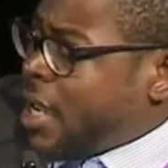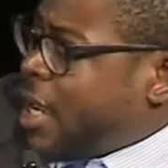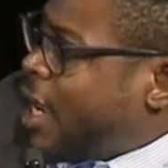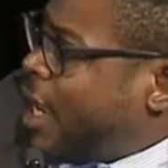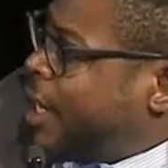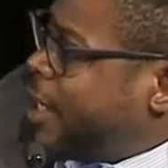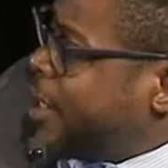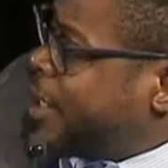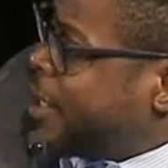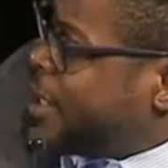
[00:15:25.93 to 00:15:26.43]

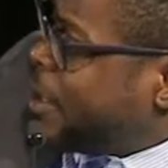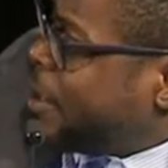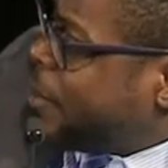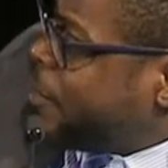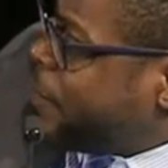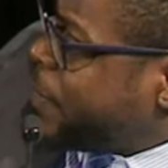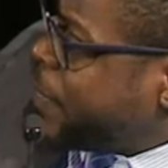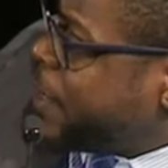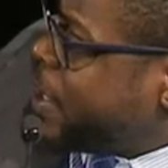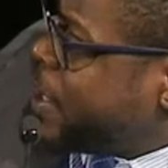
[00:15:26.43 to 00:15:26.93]

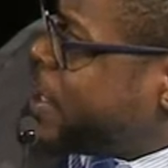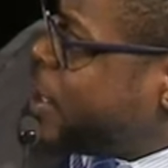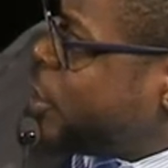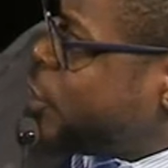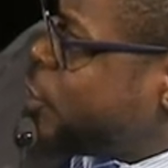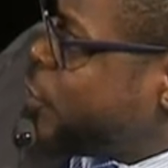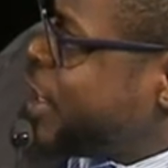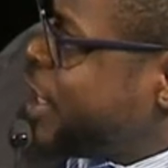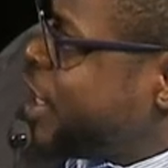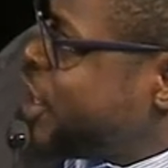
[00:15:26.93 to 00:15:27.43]
and
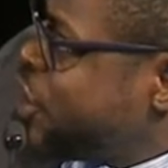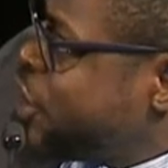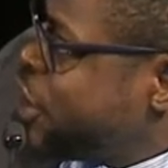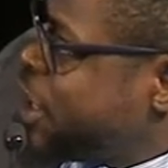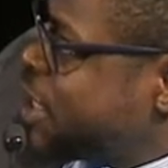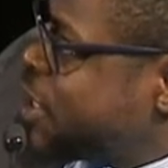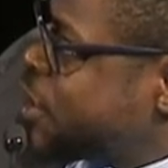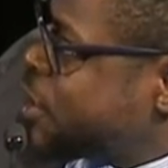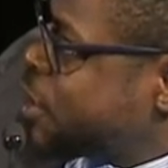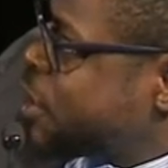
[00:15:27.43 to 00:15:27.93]
you
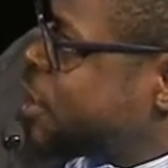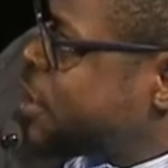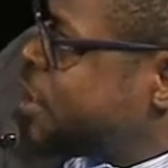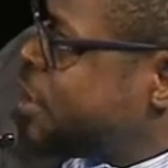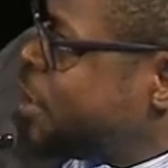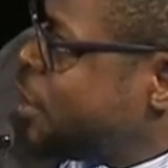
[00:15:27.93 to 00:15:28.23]
initiate,